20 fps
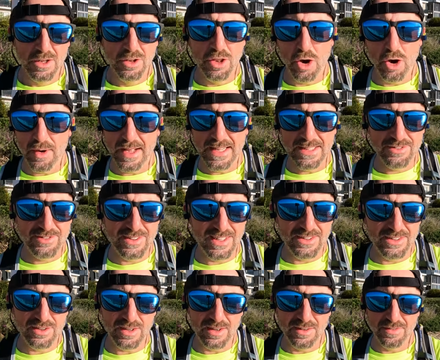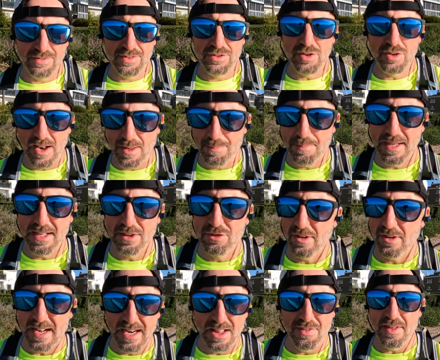No instance of
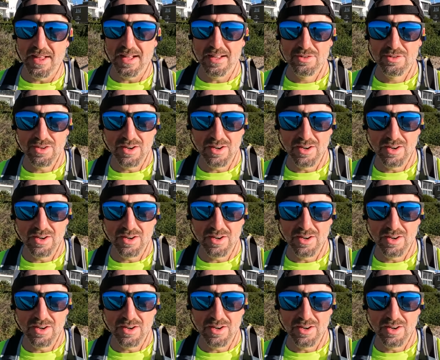slippage or anything.